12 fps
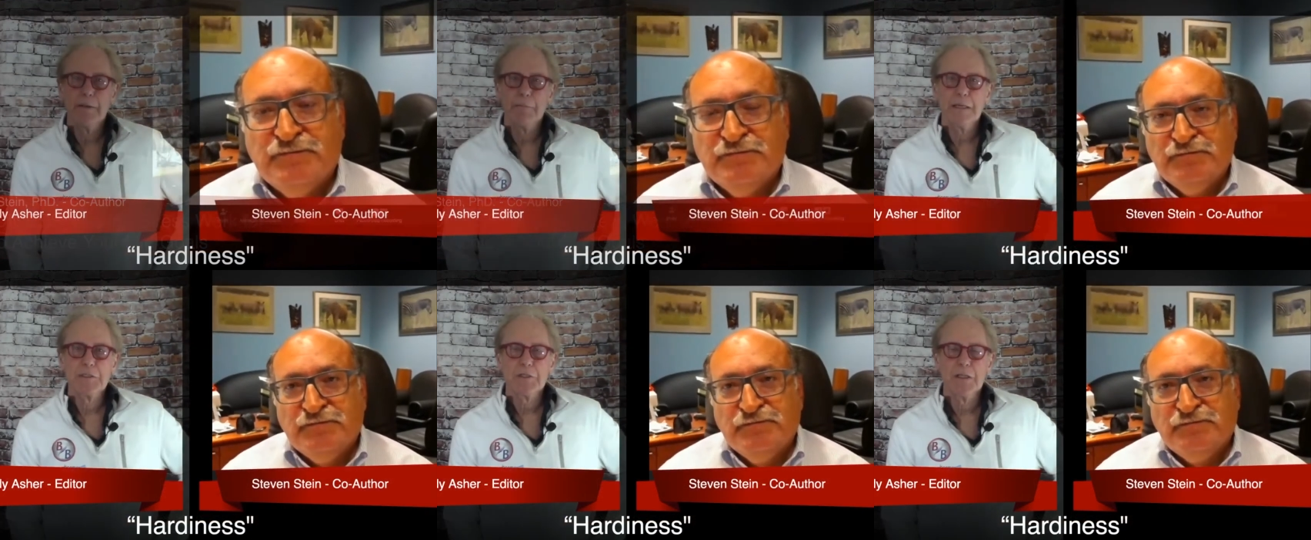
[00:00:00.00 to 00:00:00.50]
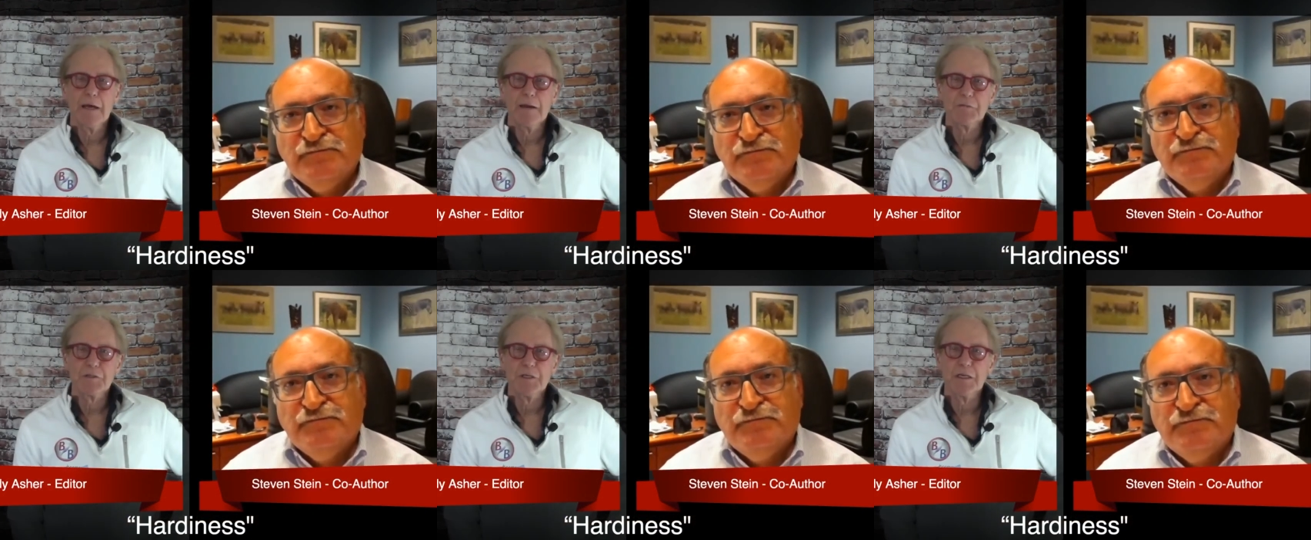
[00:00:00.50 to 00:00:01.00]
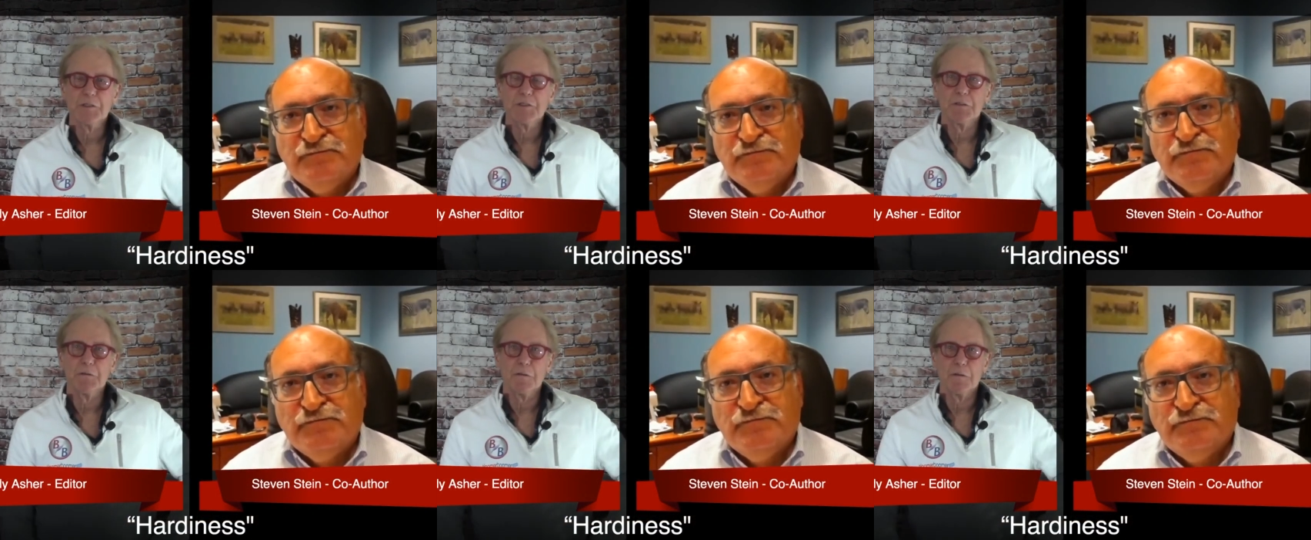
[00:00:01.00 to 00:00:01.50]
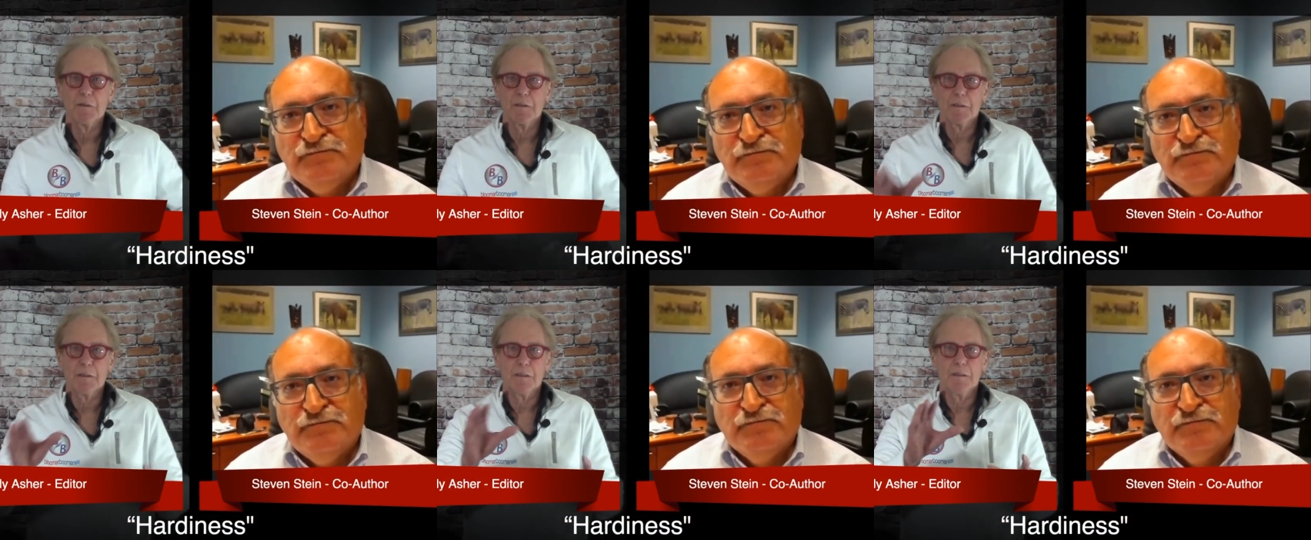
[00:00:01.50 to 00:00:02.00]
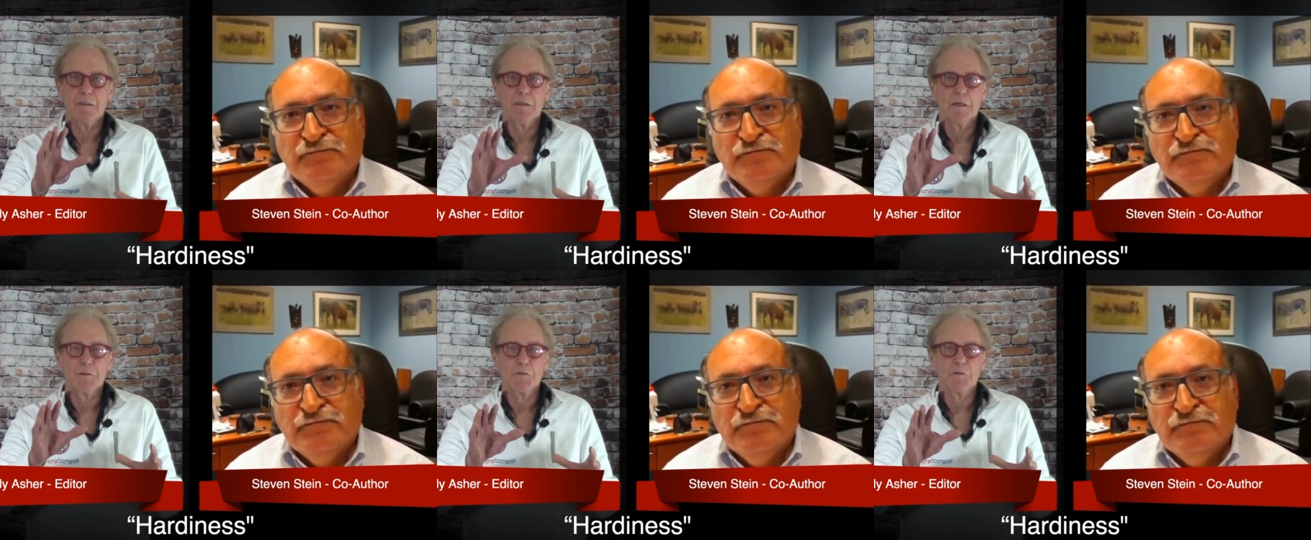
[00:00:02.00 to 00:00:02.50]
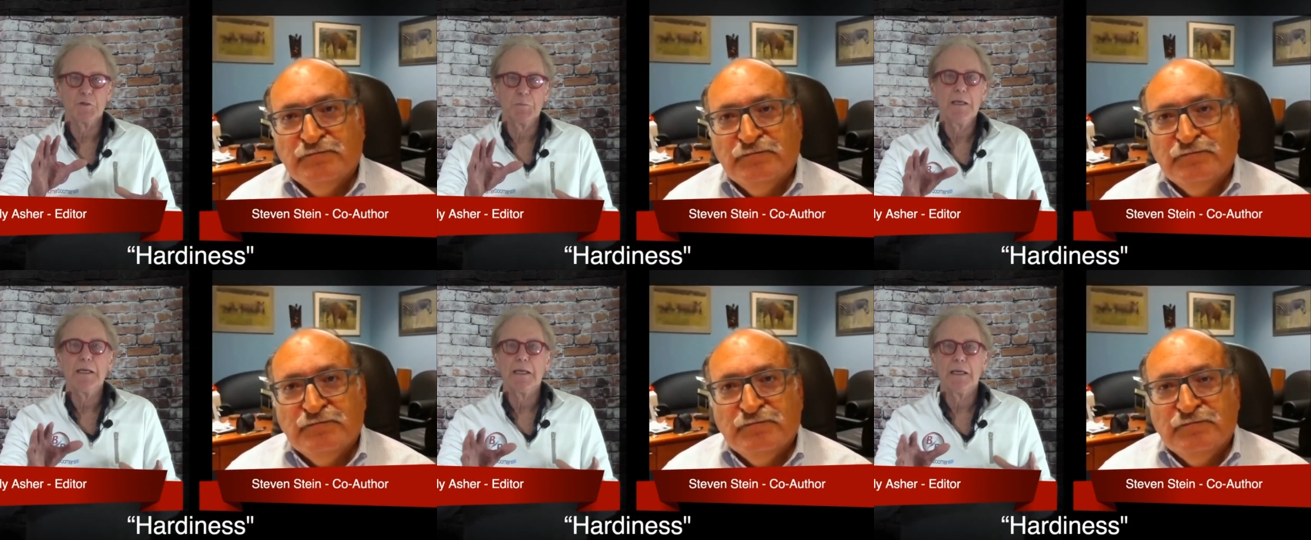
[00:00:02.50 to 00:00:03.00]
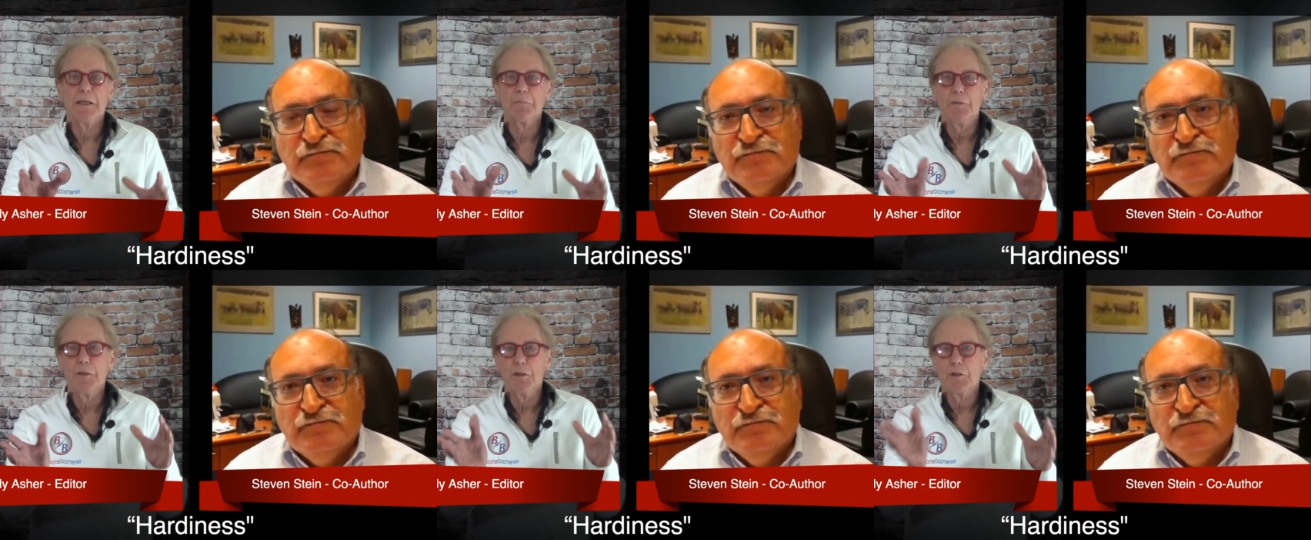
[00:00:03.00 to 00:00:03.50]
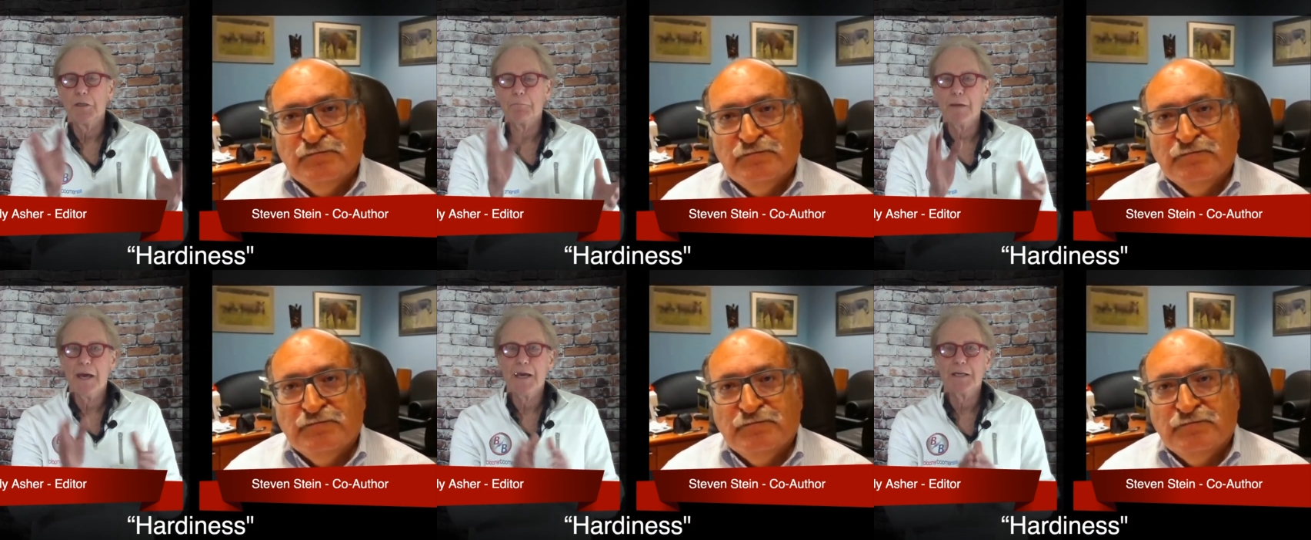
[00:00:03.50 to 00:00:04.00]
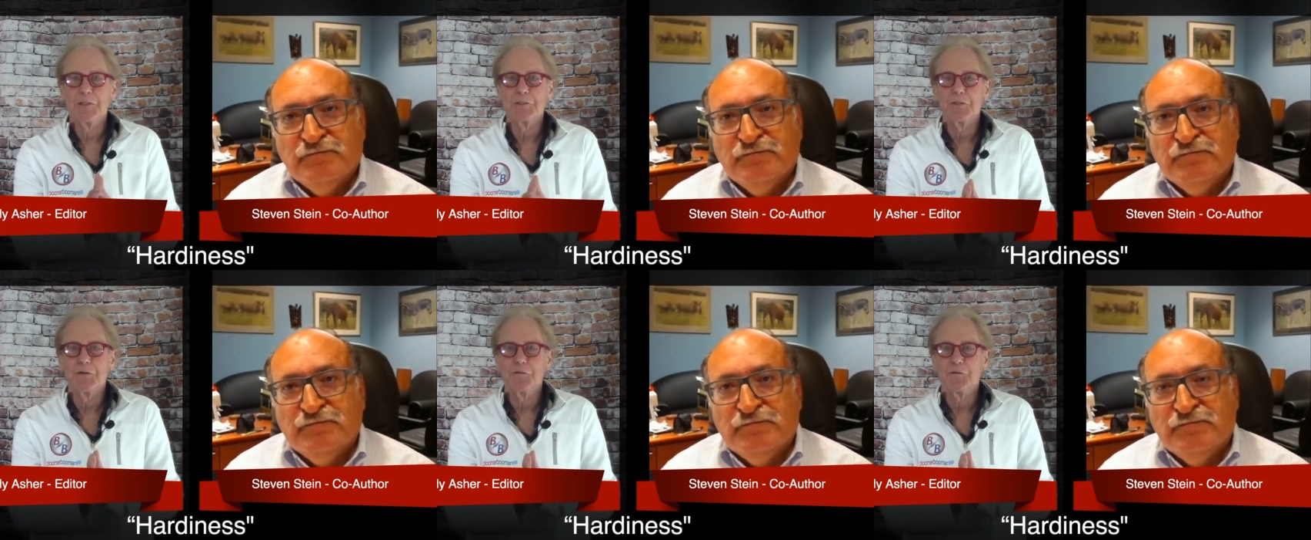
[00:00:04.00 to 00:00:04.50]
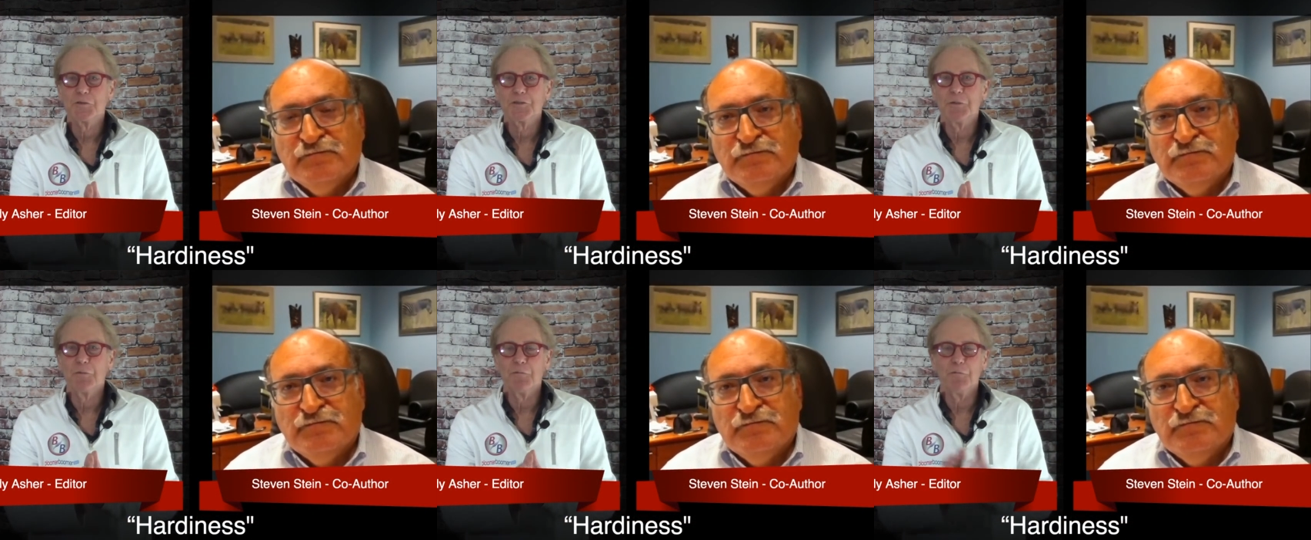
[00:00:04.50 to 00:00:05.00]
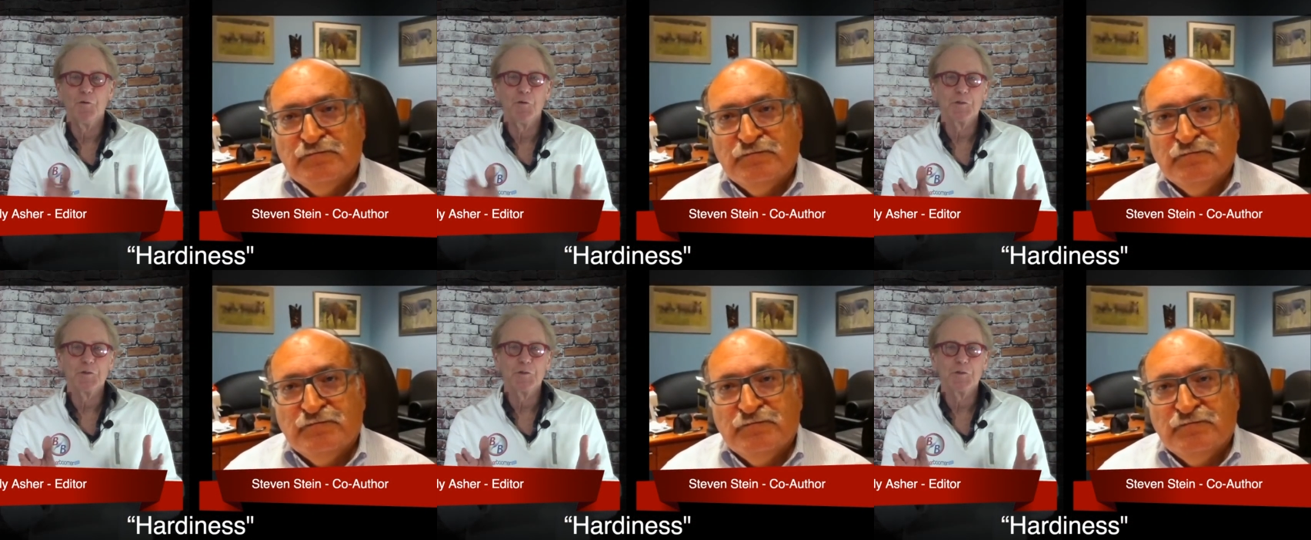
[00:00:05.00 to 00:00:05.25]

Speaker 1: makes a lot of sense, and as you're speaking and me looking back at some of the folks